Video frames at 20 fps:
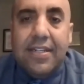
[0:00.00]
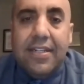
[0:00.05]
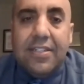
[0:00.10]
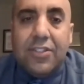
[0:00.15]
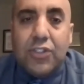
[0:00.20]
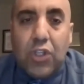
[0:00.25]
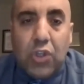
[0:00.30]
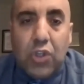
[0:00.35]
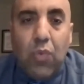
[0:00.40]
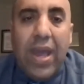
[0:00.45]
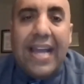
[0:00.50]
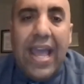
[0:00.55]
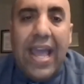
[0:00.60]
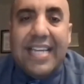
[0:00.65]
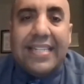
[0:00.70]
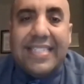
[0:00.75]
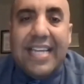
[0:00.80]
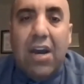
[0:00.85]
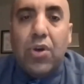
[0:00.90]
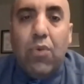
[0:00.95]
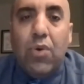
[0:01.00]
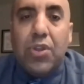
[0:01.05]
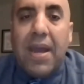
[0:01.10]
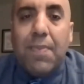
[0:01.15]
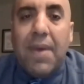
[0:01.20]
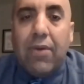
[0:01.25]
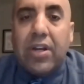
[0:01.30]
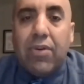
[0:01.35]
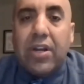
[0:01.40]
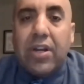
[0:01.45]
So the way I dealt with my
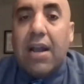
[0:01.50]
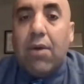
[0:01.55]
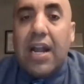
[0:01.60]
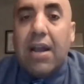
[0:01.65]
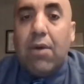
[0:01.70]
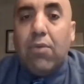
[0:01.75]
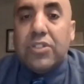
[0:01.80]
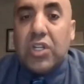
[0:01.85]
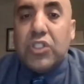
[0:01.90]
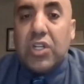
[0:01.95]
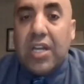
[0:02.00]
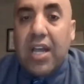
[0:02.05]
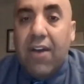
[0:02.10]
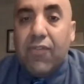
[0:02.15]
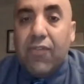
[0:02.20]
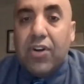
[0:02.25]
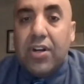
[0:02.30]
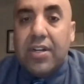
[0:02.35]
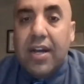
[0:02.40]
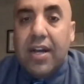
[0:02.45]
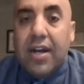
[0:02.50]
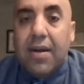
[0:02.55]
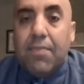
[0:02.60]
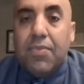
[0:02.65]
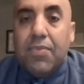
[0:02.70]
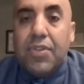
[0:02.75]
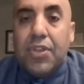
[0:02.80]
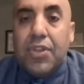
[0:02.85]
regret was to cover it up.